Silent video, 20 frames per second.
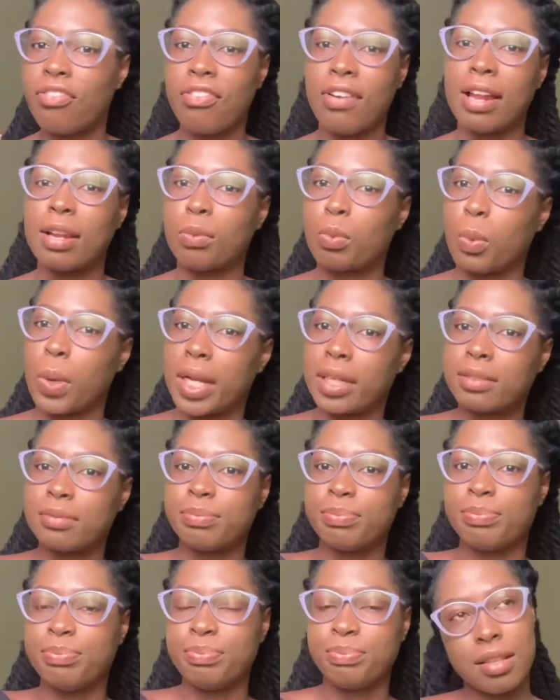one.
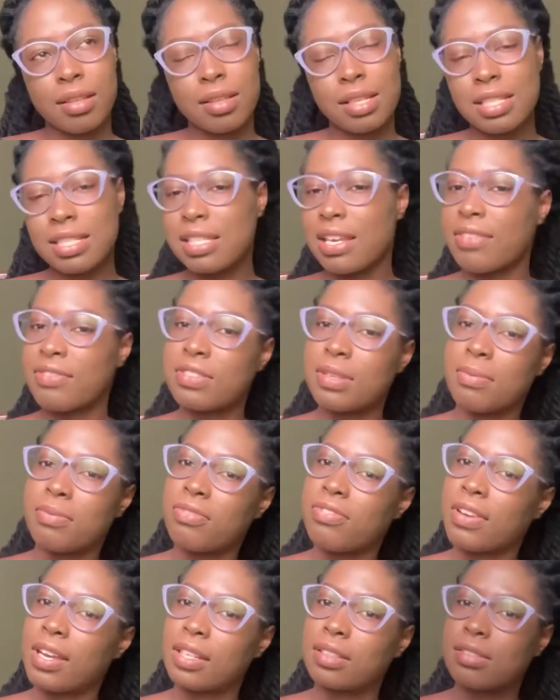Let's have some fun,
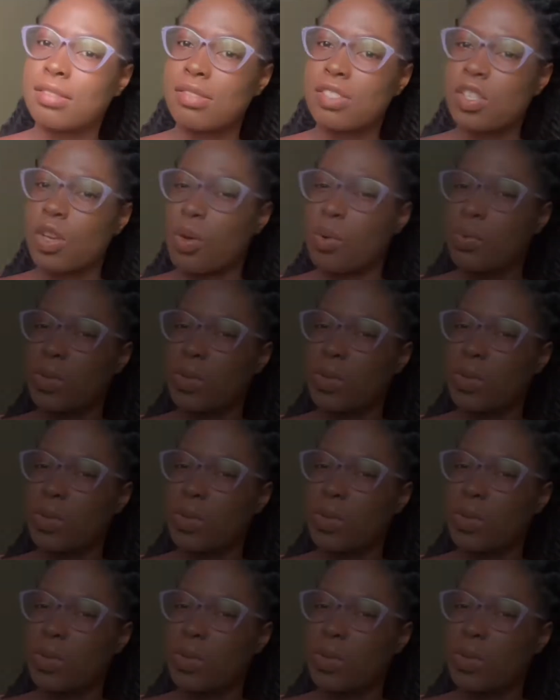shall we?